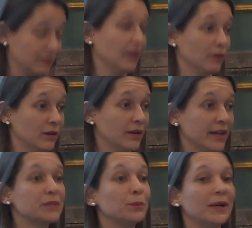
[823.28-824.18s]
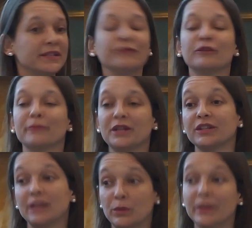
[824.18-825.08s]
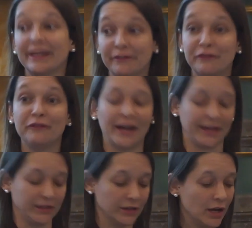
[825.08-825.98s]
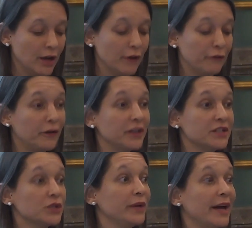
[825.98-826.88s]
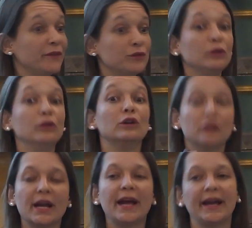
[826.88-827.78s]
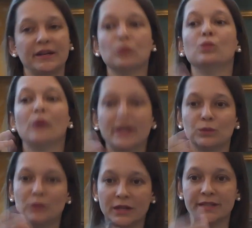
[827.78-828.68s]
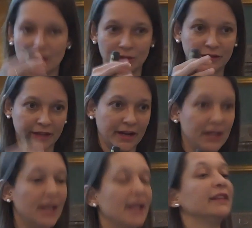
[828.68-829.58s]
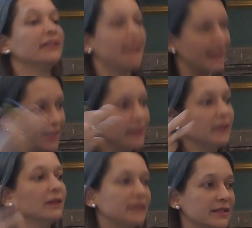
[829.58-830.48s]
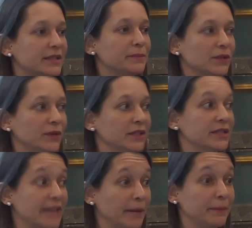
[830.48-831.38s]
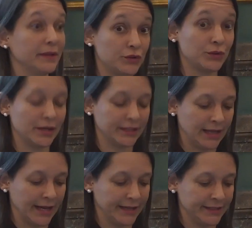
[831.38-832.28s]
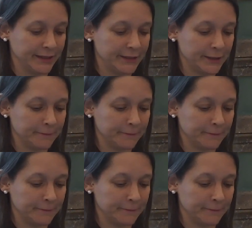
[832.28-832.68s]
expressed information that we can find? First, we have to look at what was out there, and then the subsequent step is to analyze it.